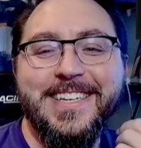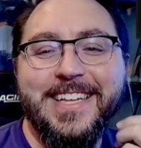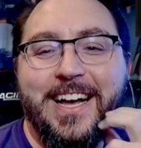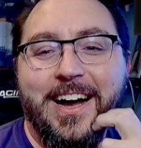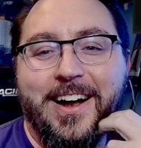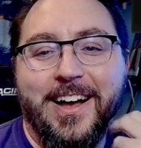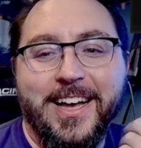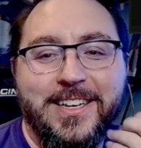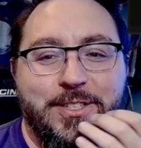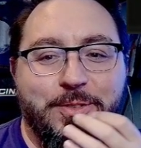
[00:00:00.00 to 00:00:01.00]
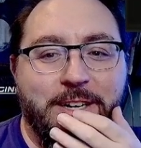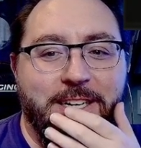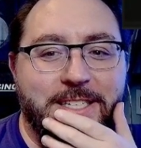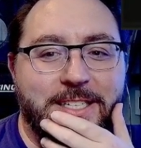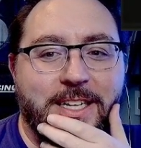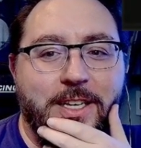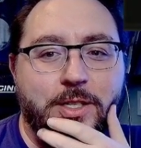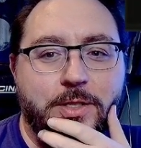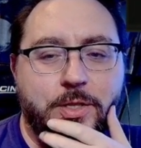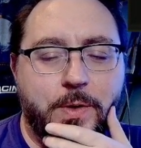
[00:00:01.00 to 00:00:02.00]
All right. Serena doesn't
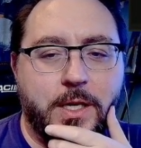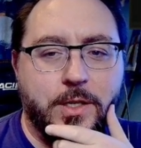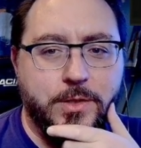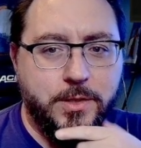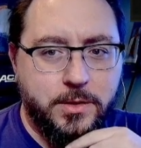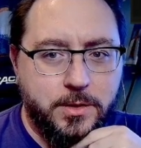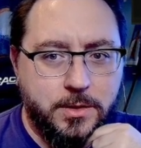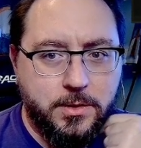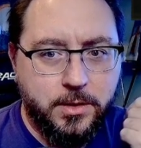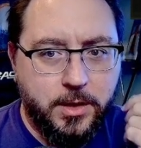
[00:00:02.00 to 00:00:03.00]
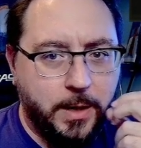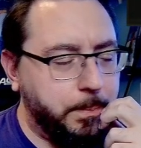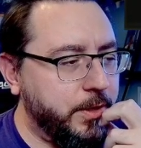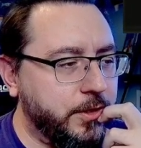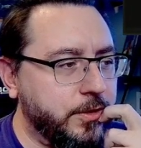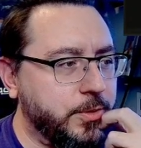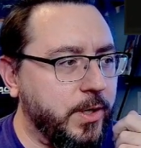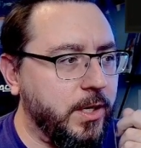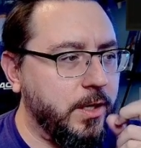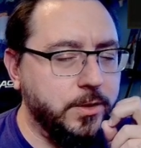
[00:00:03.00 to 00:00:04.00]
heal. Serena heals. I'm pretty sure
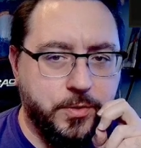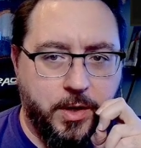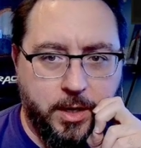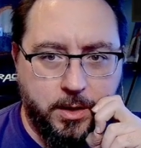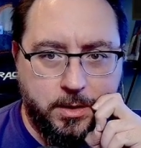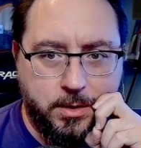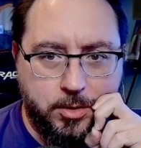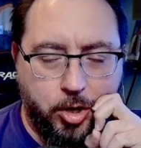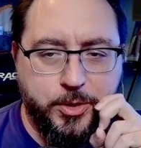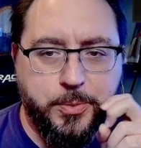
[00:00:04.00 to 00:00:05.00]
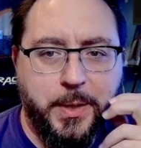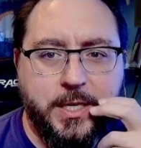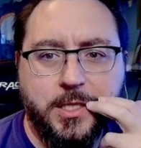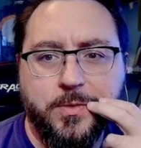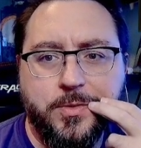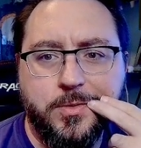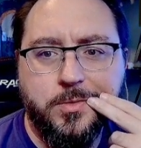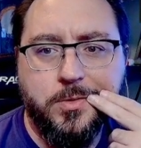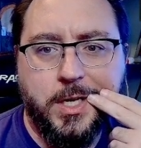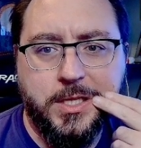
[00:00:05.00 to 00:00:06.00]
Serena heals, right? Almost positive.
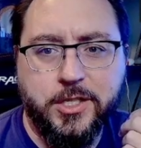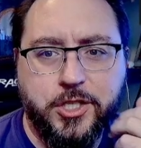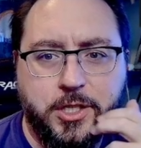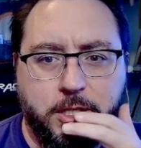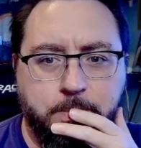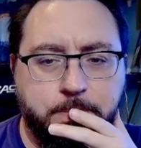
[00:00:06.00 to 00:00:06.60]
I thought she did.